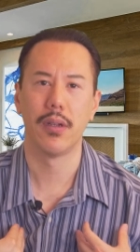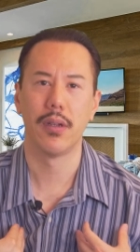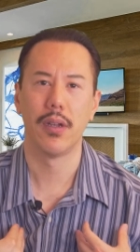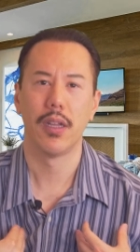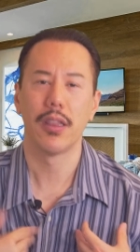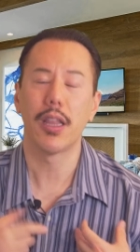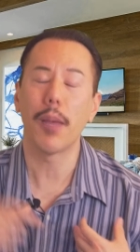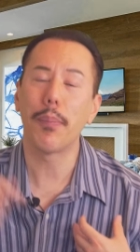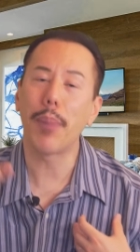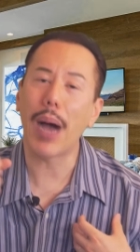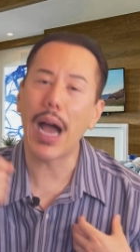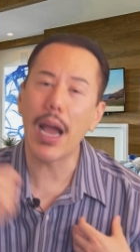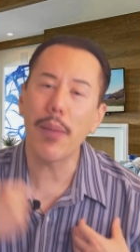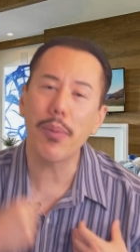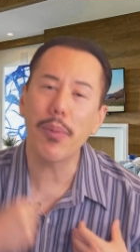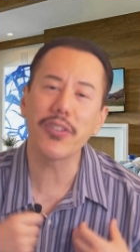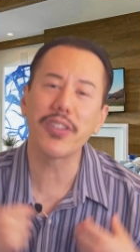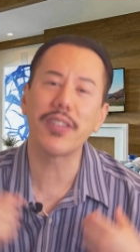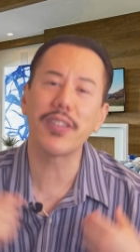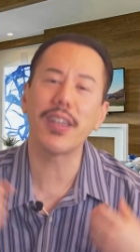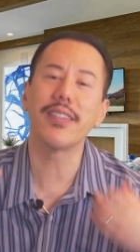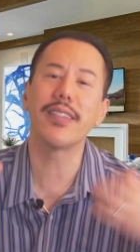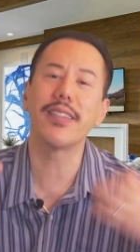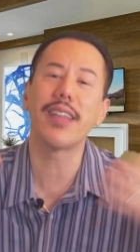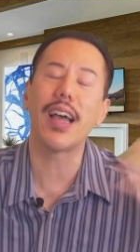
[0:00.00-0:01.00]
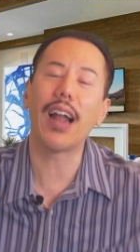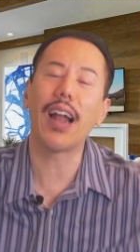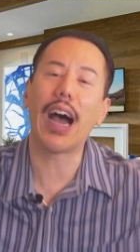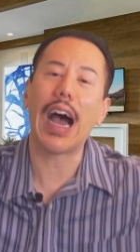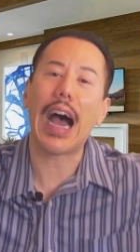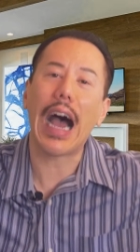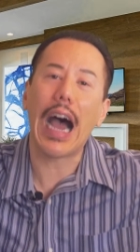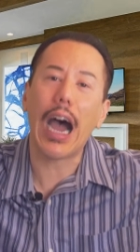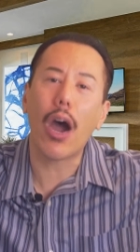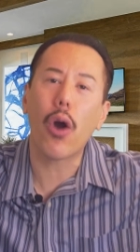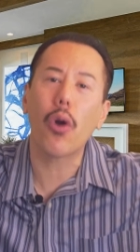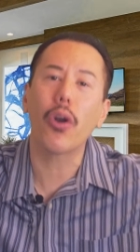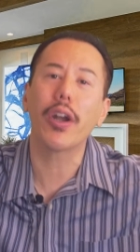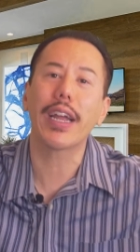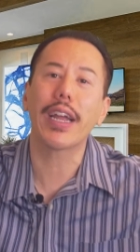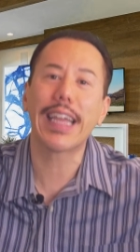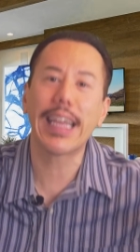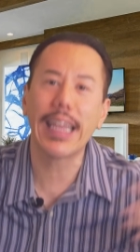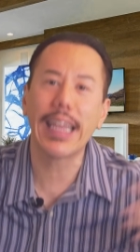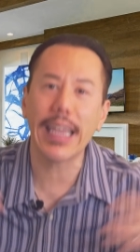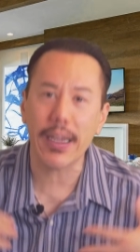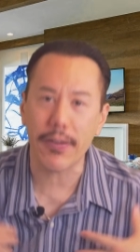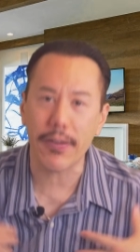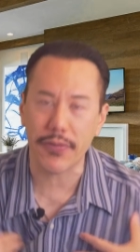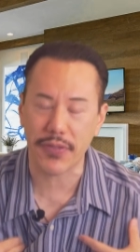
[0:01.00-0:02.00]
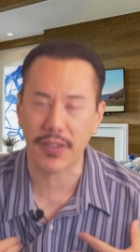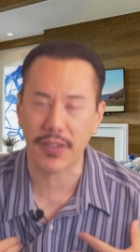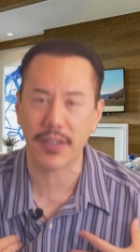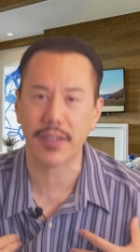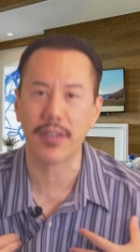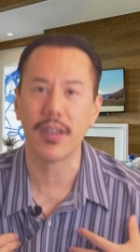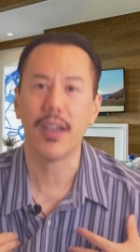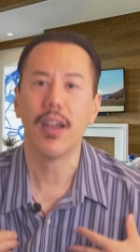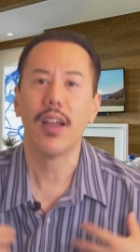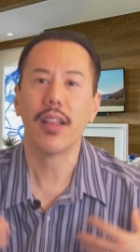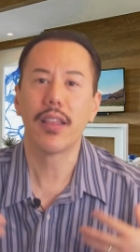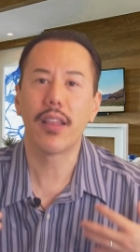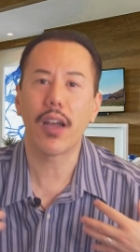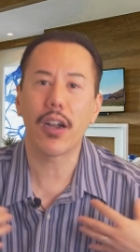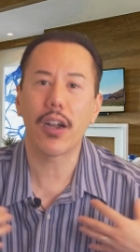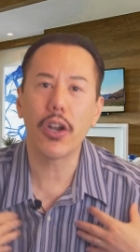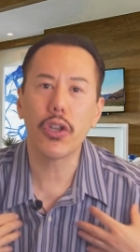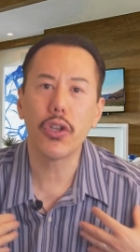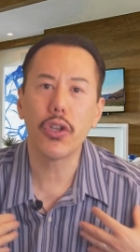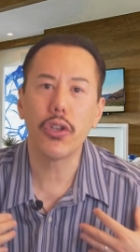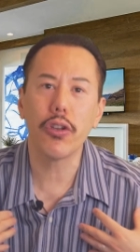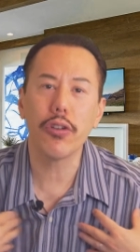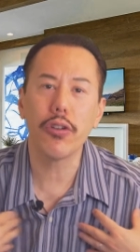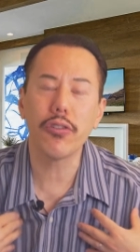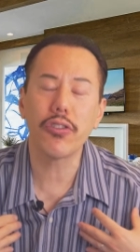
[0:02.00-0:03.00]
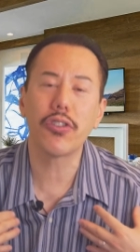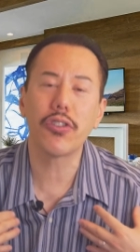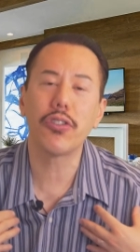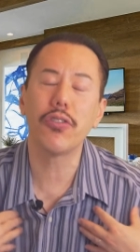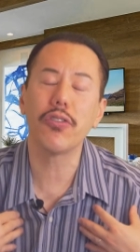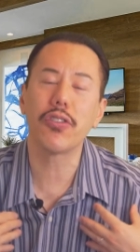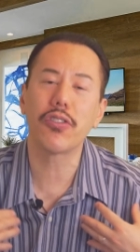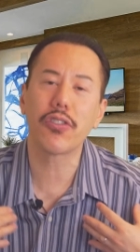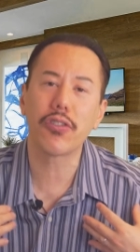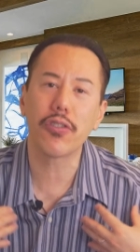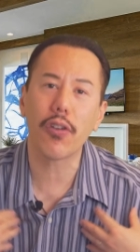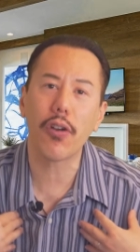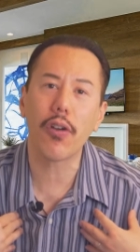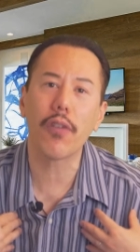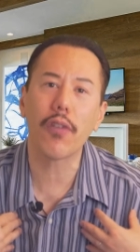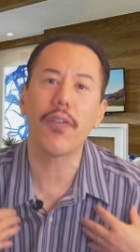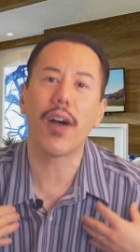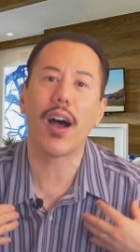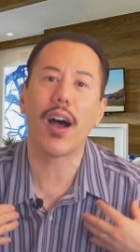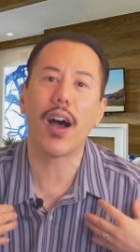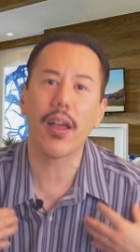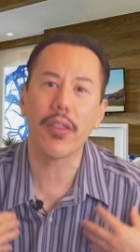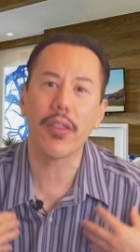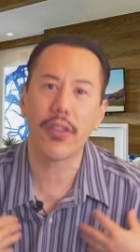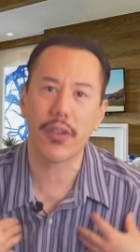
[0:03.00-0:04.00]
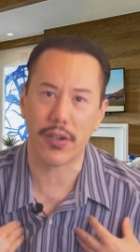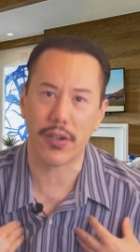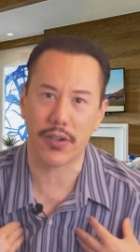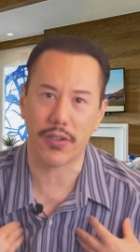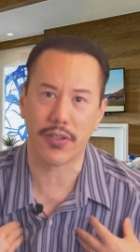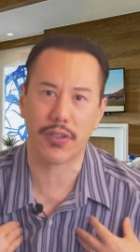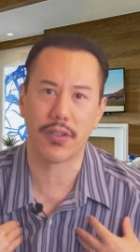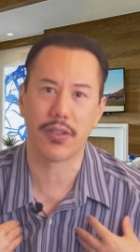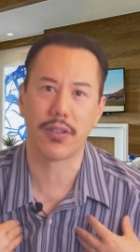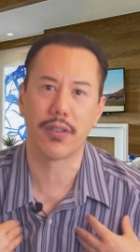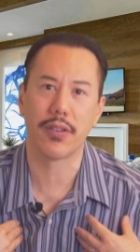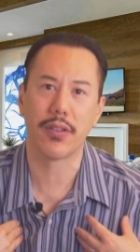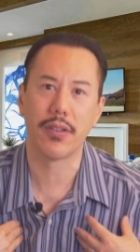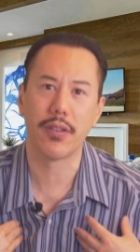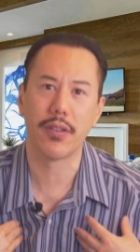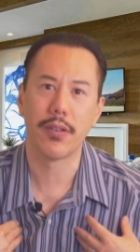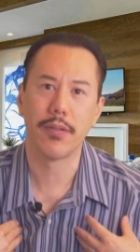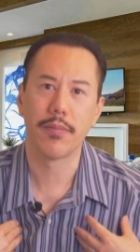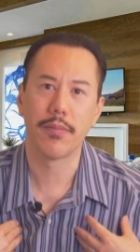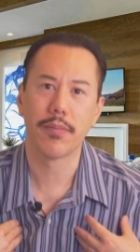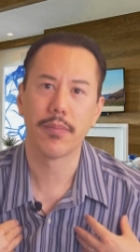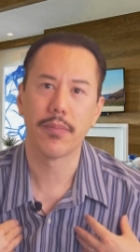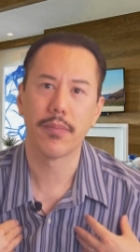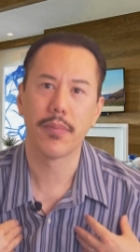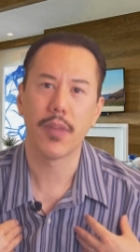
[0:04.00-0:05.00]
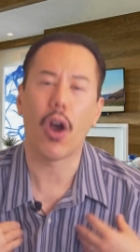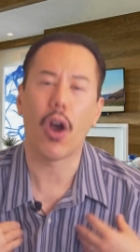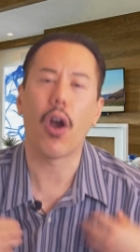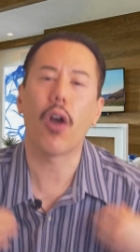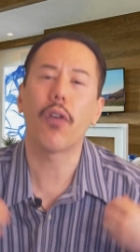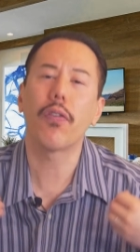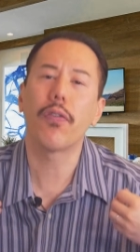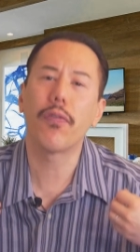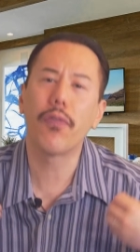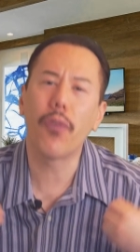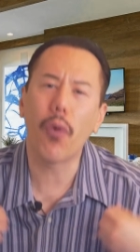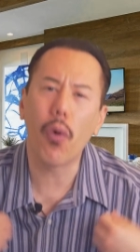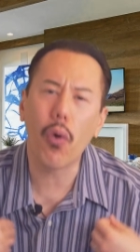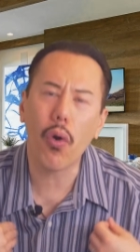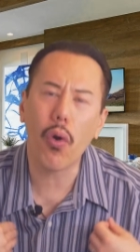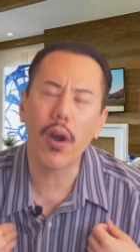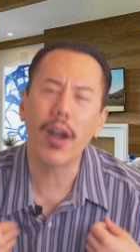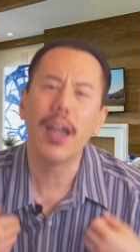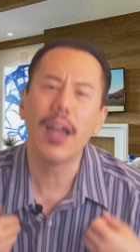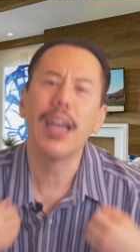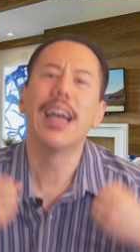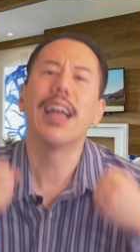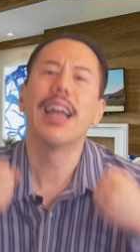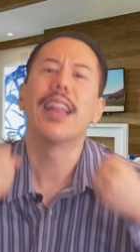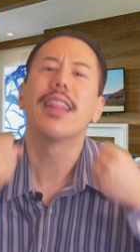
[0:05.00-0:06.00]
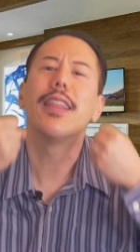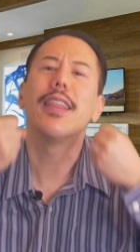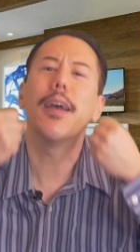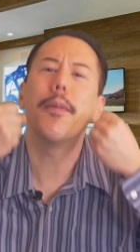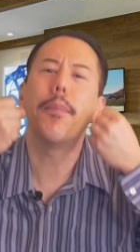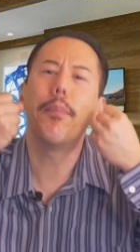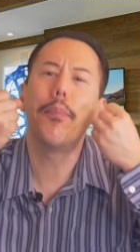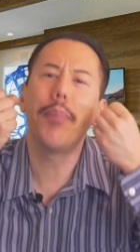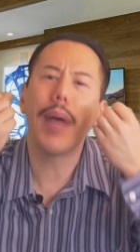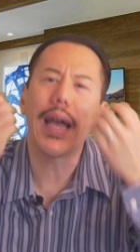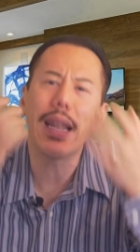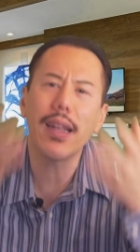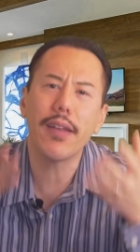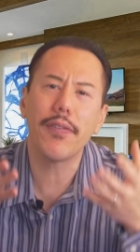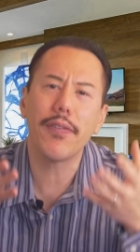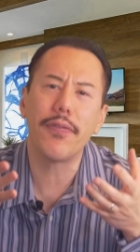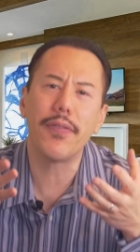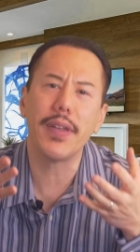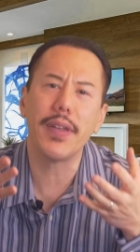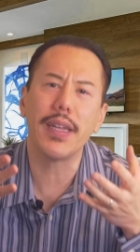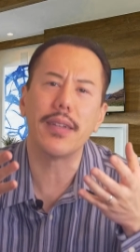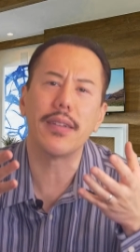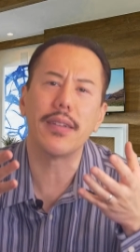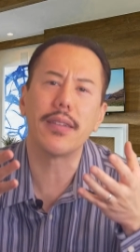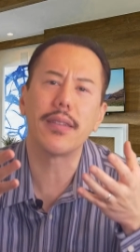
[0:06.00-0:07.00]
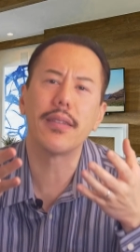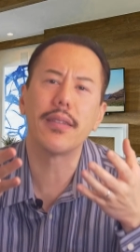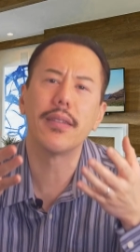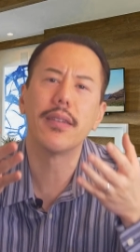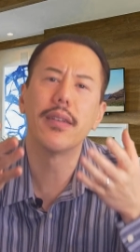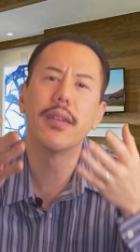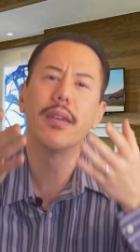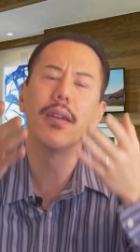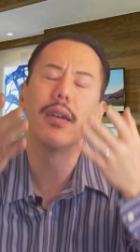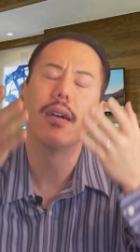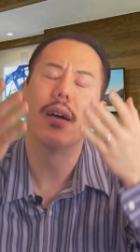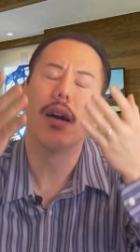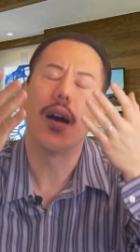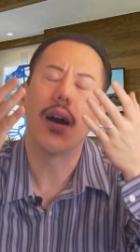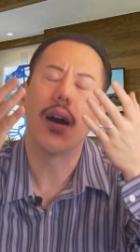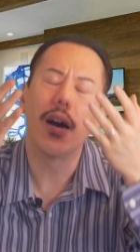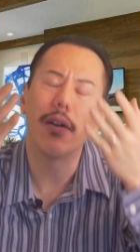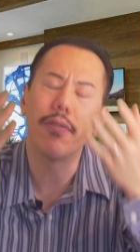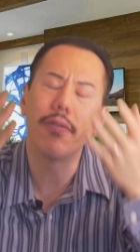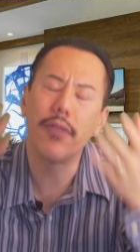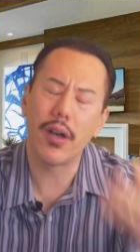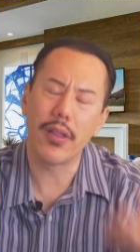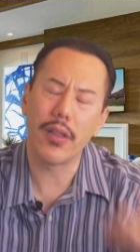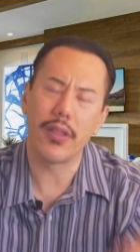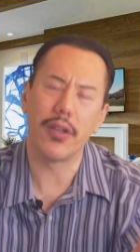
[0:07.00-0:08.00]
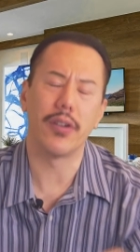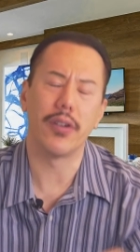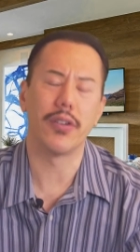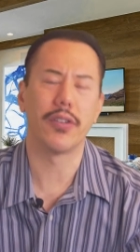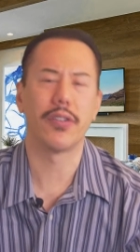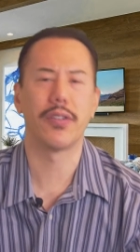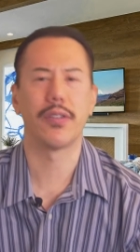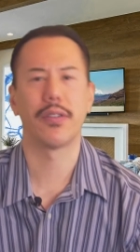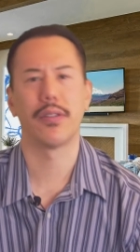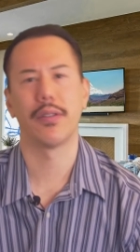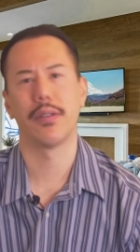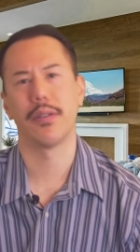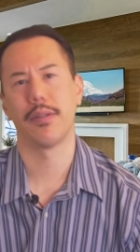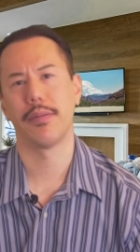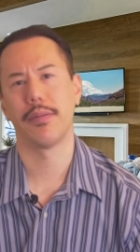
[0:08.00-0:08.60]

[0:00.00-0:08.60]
The Bible says that our gifts that are used to serve others are for the benefit of others.